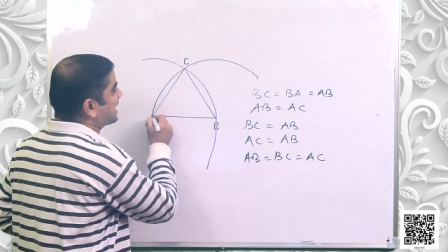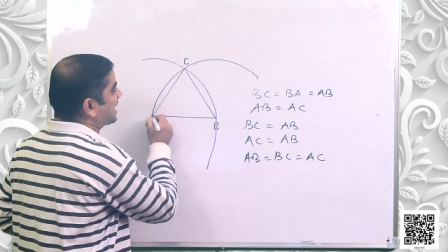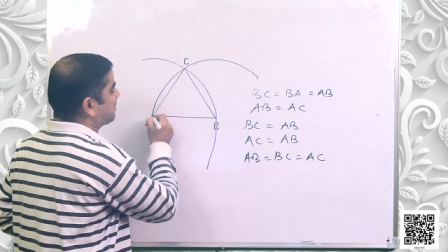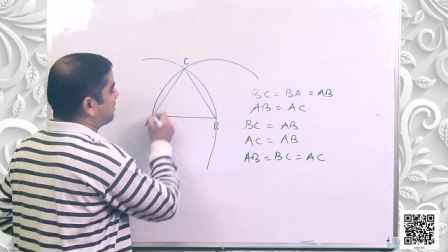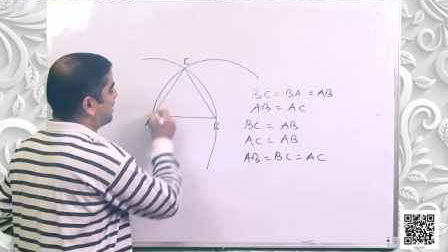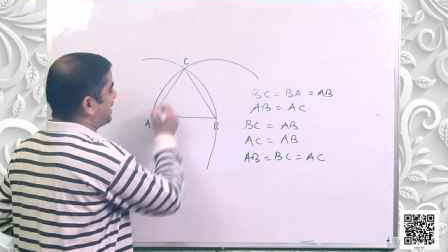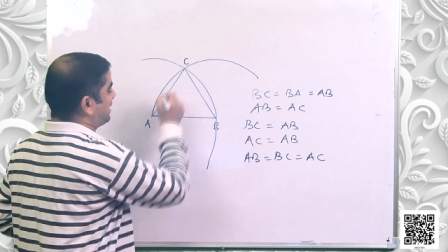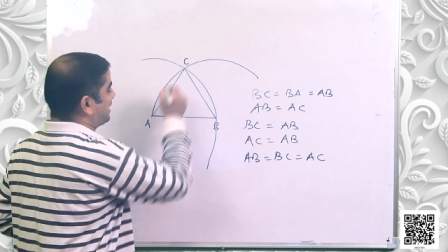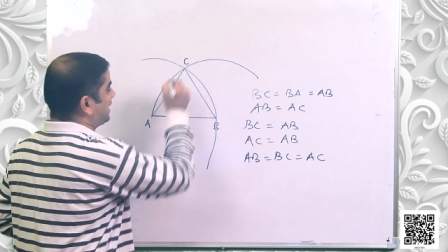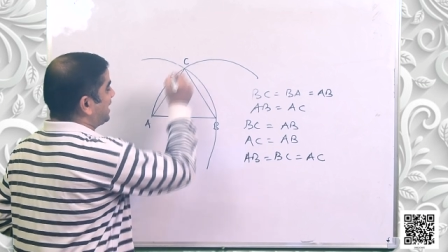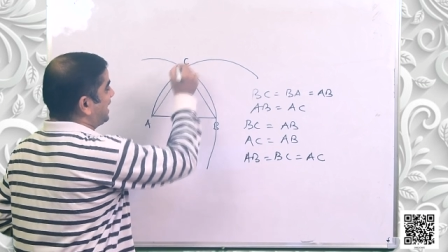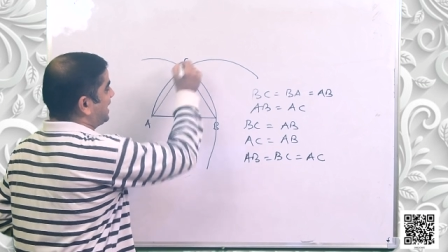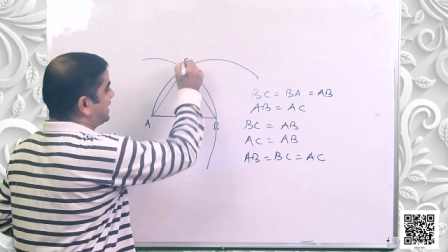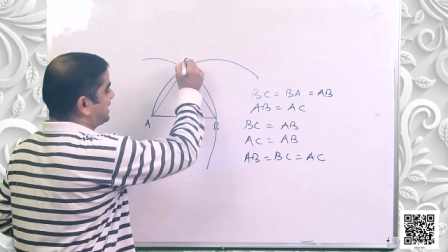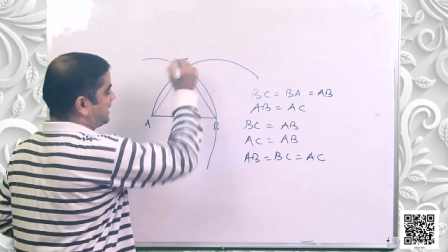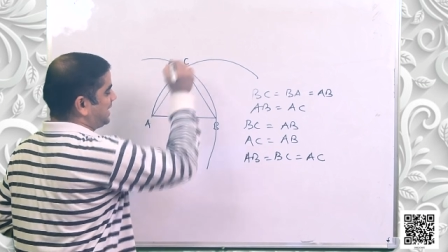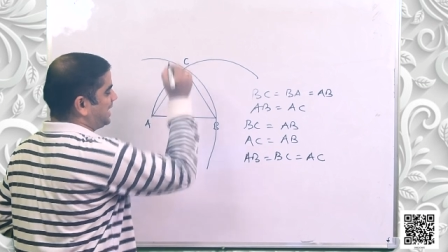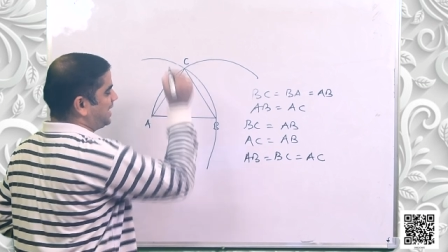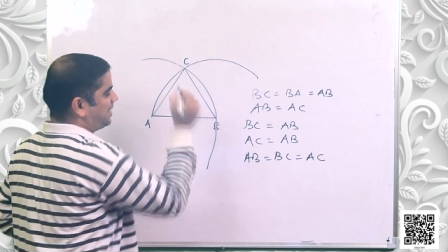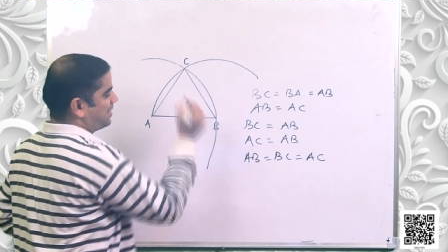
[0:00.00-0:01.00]
segment
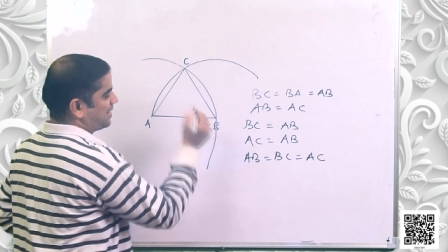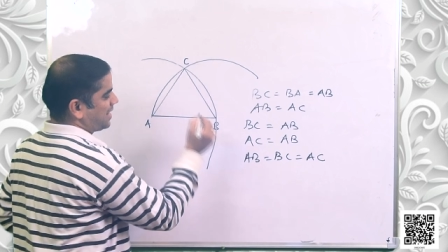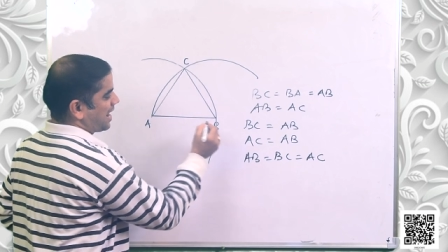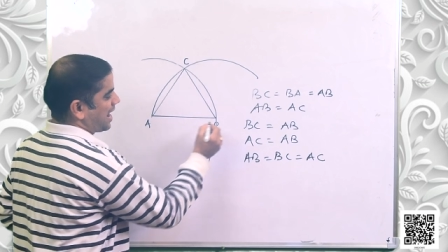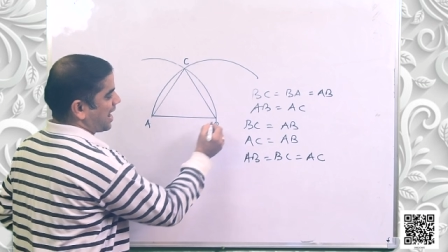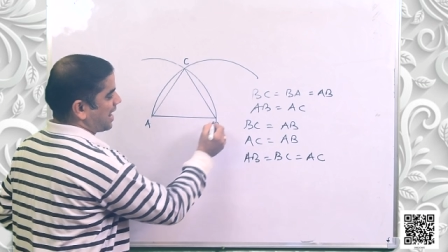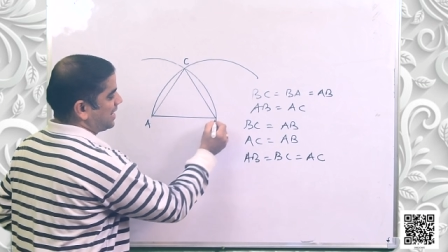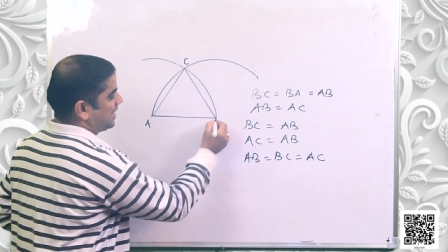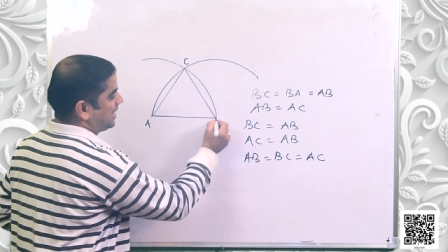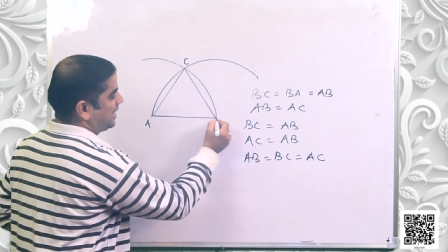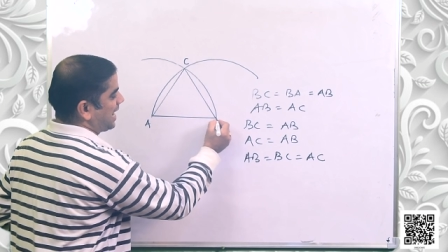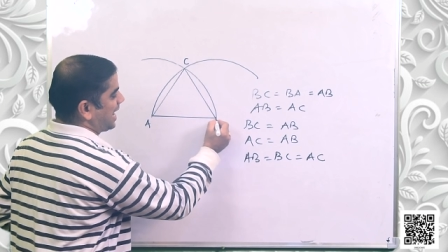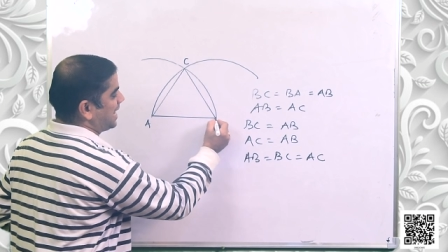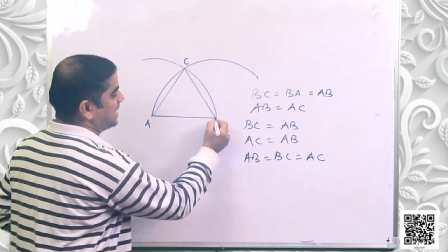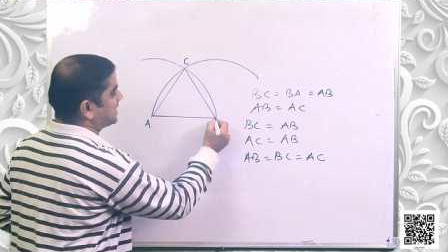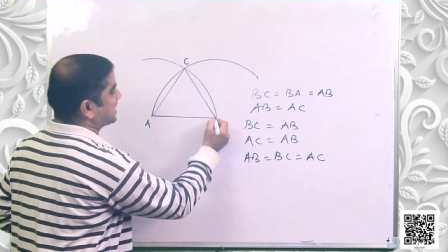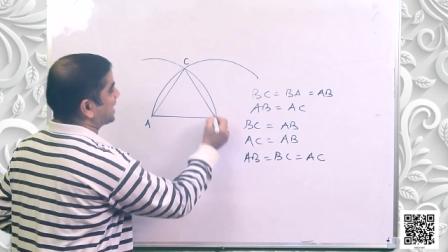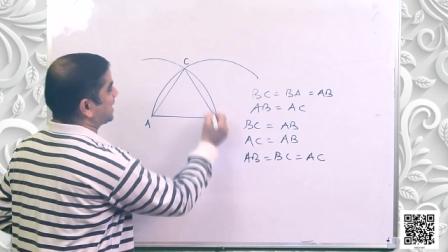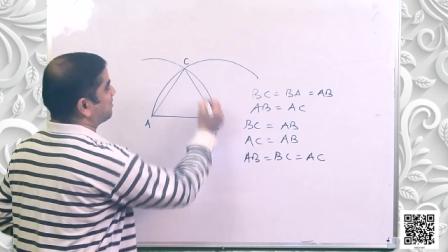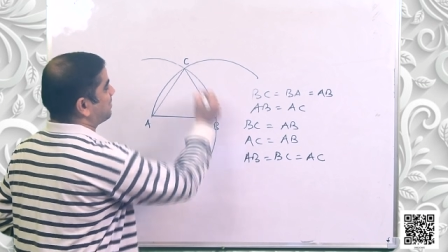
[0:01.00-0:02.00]
AC and
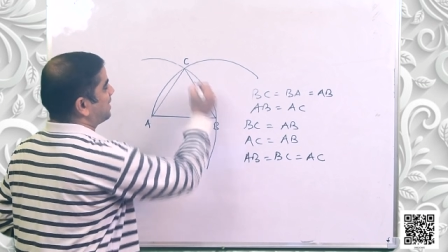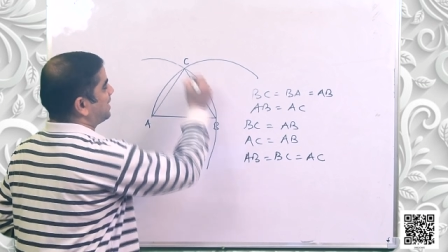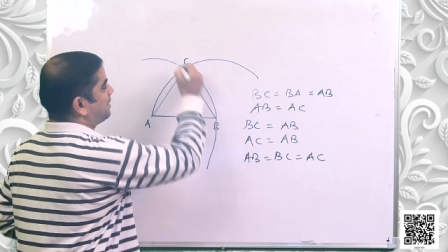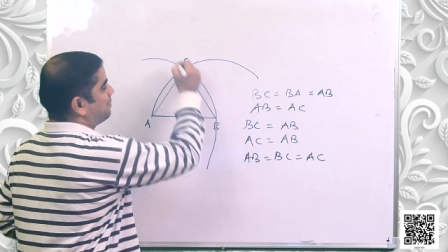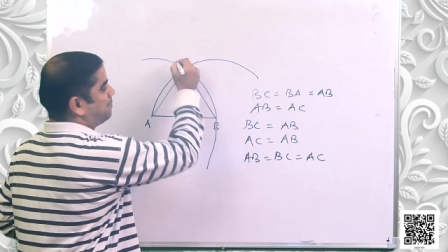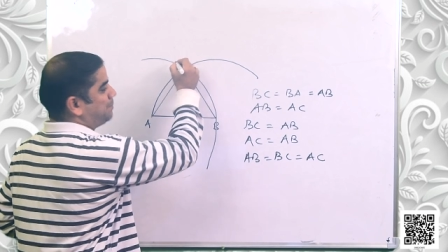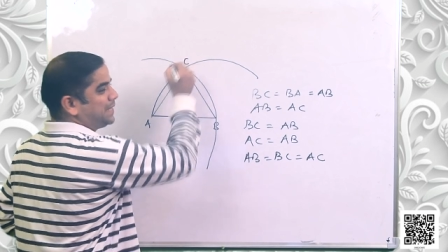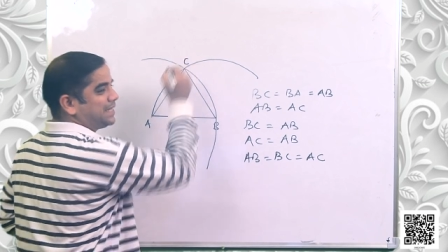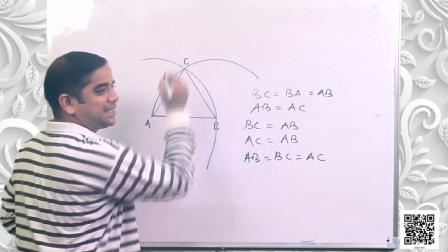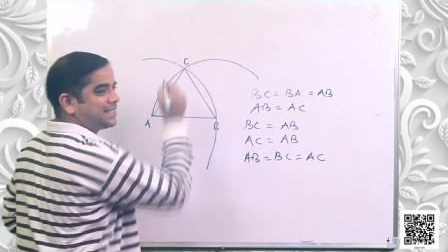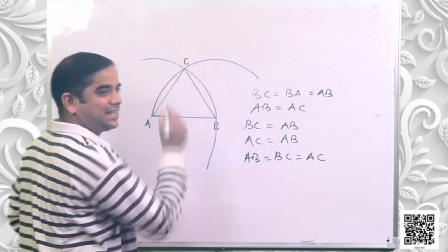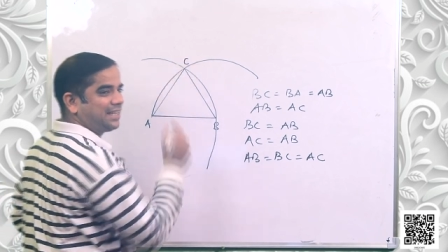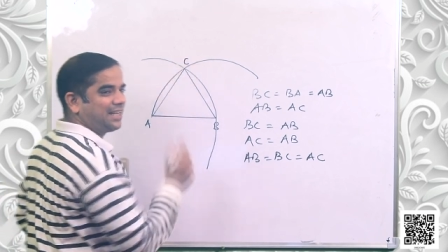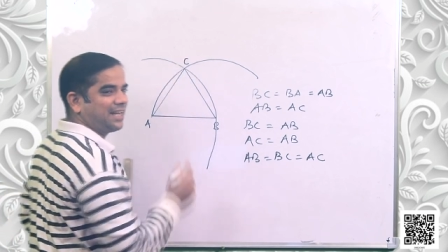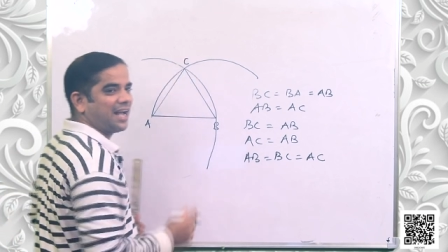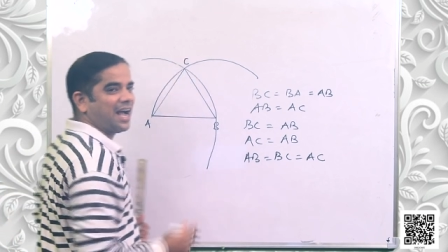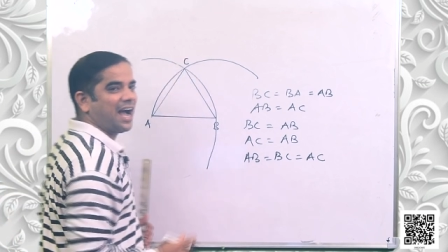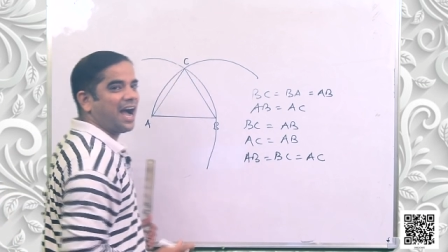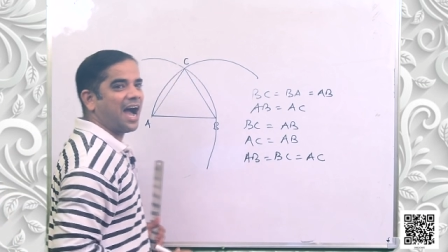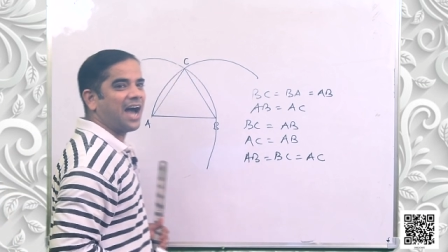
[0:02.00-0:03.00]
line segment
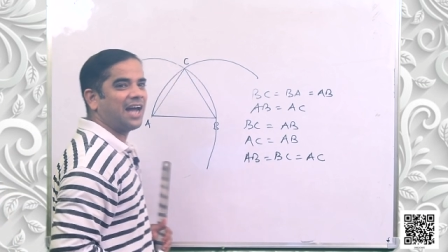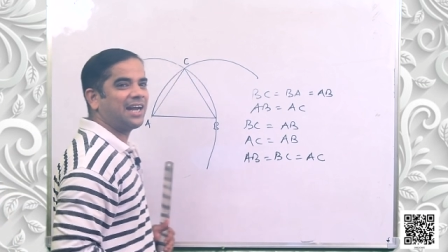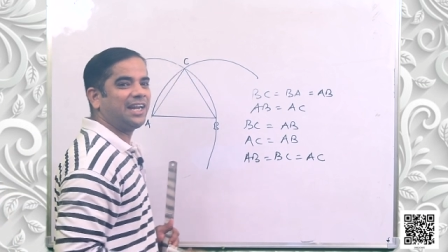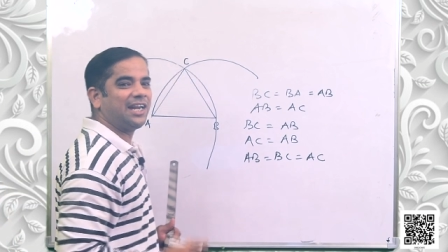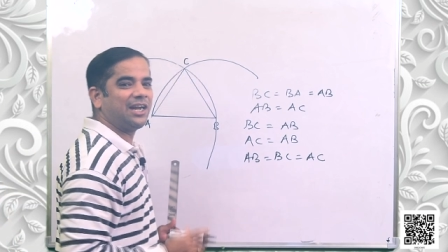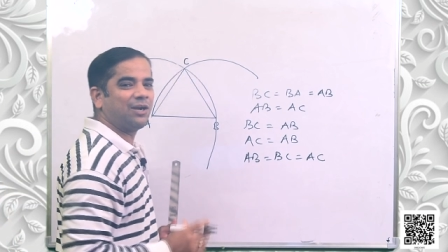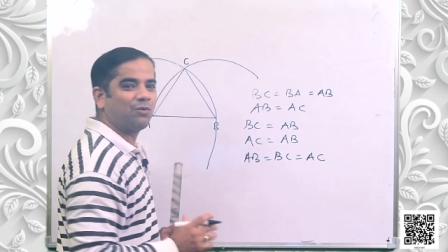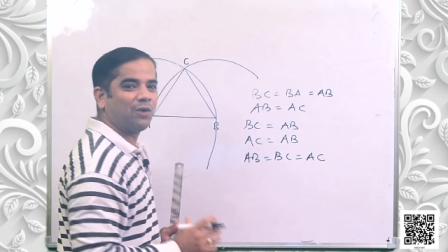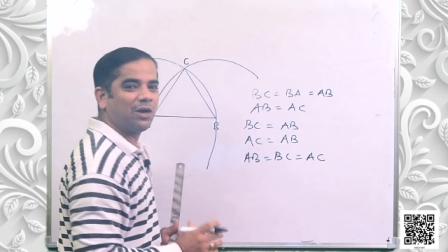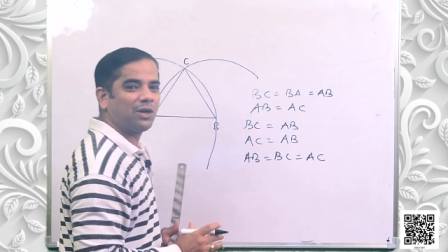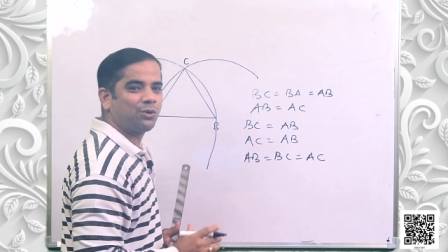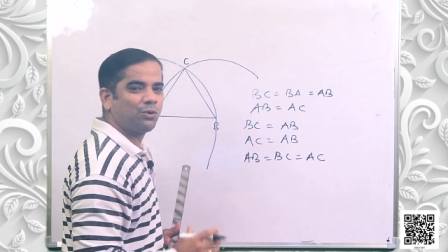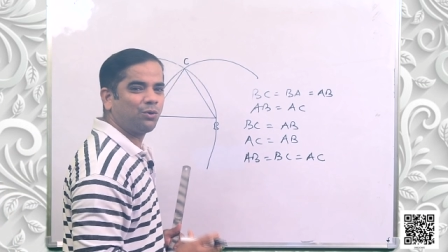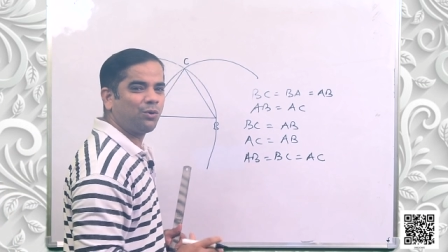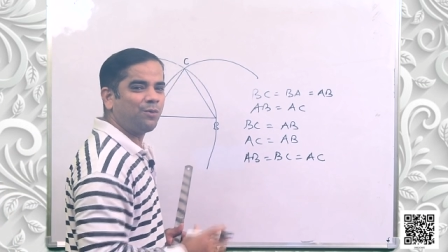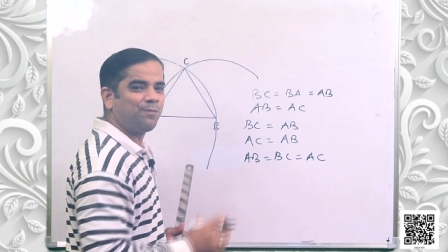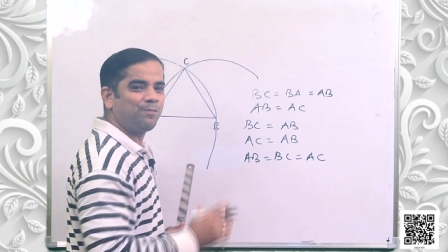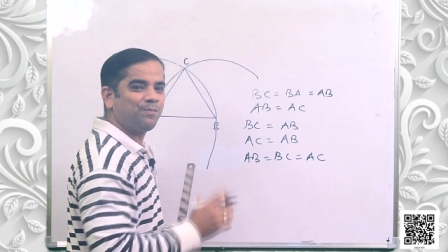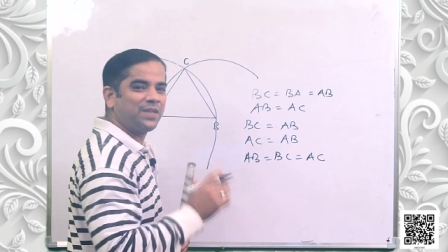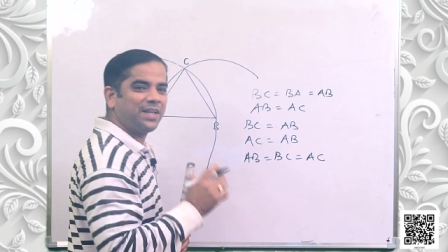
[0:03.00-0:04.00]
BC are equal
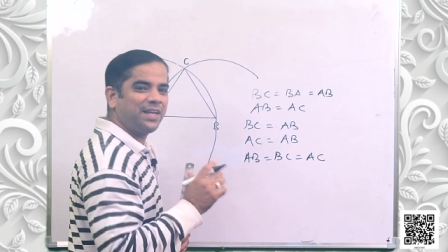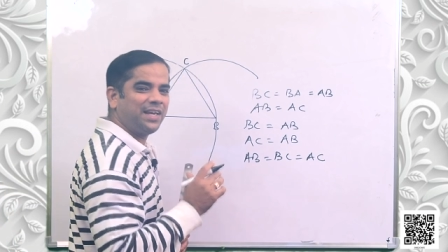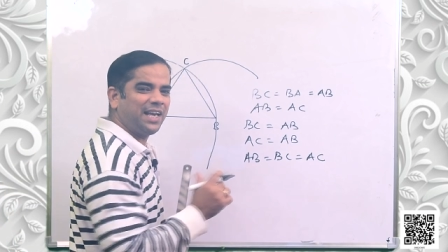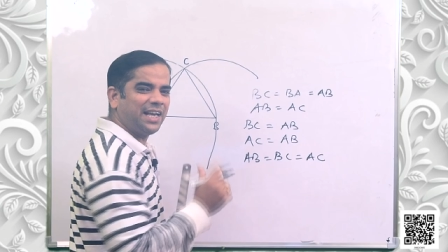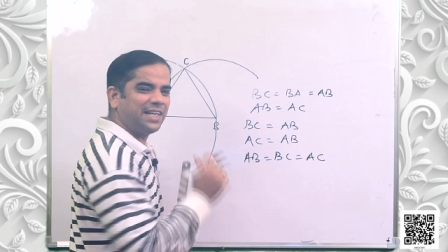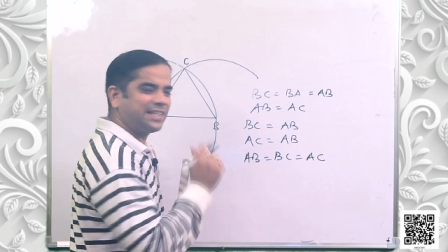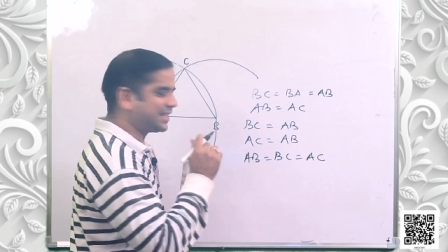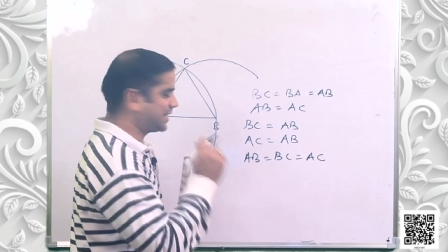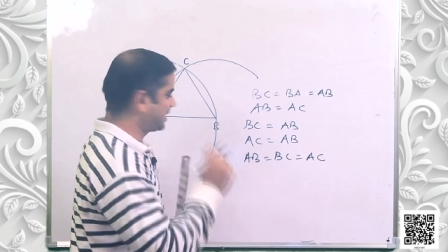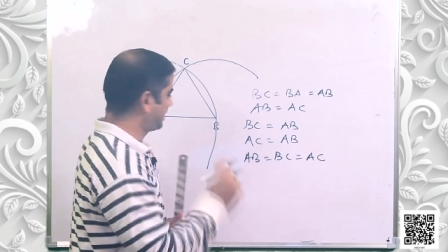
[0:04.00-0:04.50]
to each